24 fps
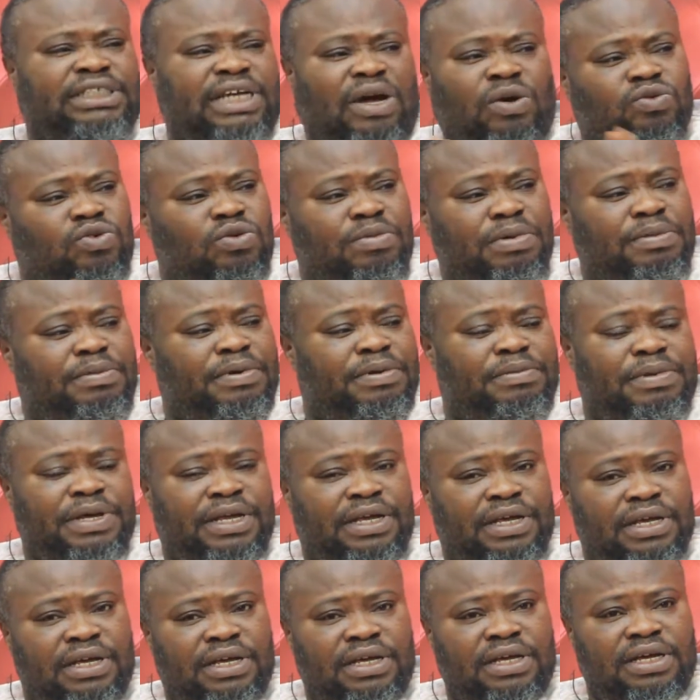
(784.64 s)
out of baby.
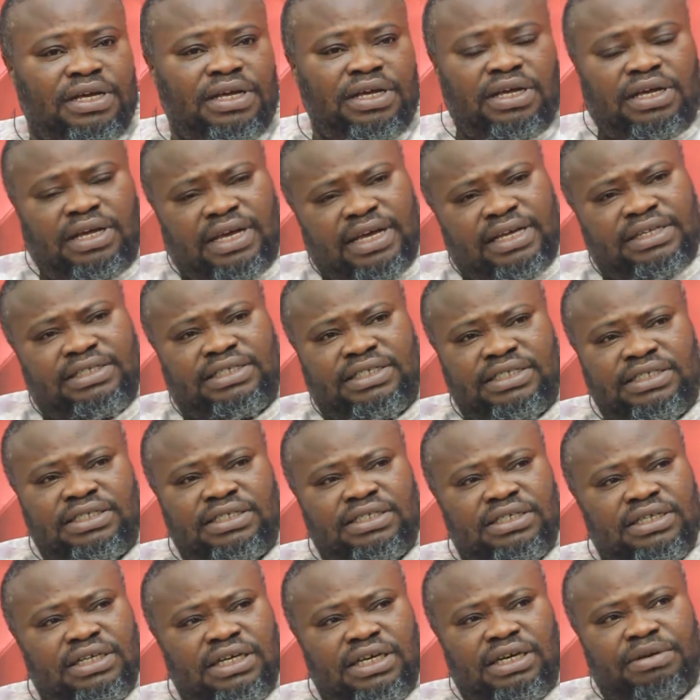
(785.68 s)
Ain't
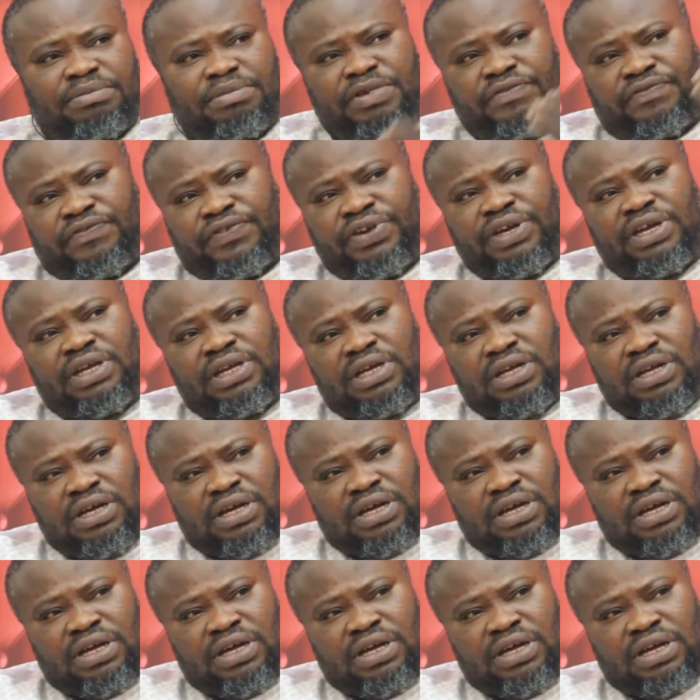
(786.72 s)
me free?